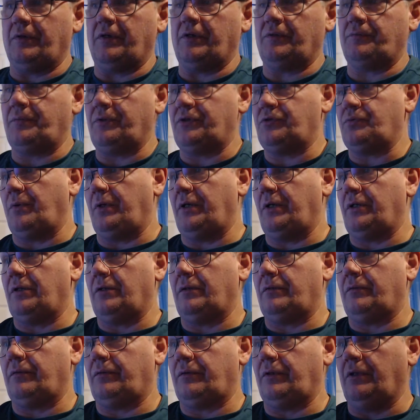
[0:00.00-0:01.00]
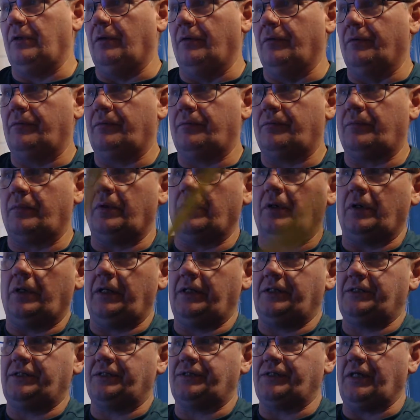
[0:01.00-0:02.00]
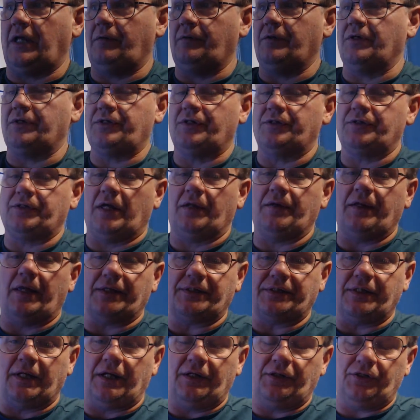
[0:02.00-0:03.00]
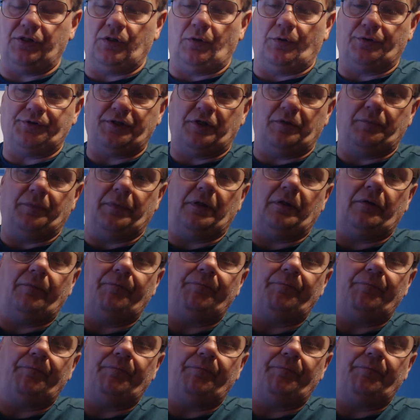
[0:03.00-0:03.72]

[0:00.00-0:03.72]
between, it's the same distance on that side, you know it's in the middle.